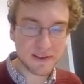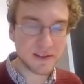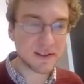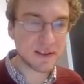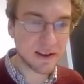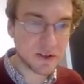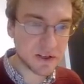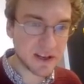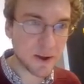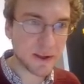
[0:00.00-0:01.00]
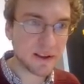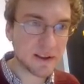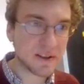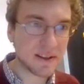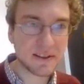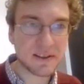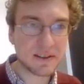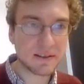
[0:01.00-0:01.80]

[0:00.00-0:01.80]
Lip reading: This is just calculus and